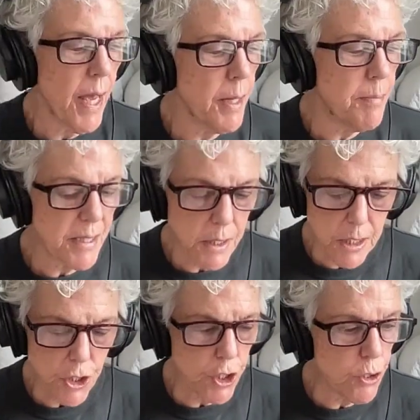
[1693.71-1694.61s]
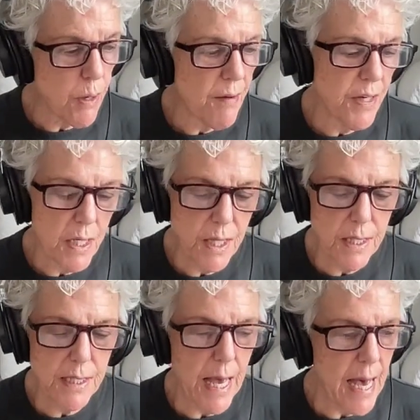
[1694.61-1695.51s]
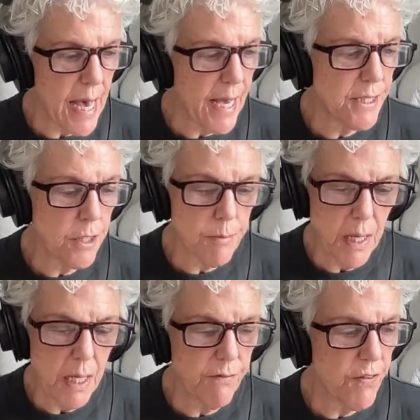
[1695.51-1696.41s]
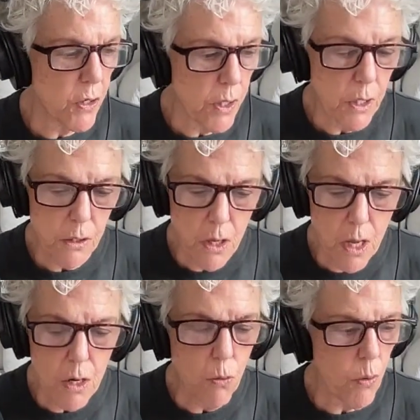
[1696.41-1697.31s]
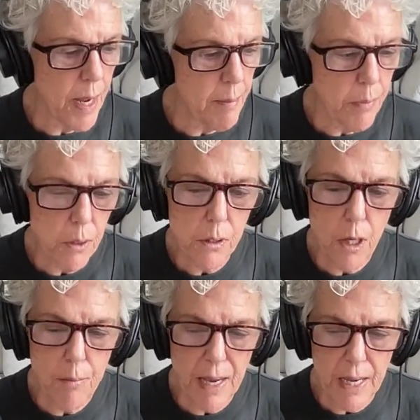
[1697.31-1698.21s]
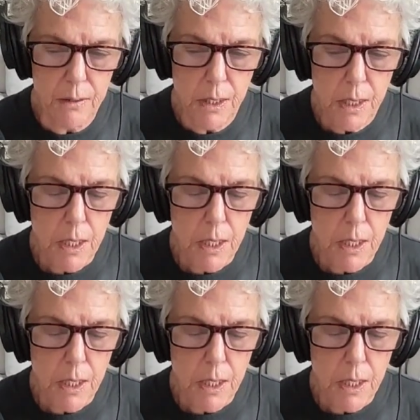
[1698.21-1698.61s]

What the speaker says: Hey, Bitsy, do you have anything to add to my very long ramble about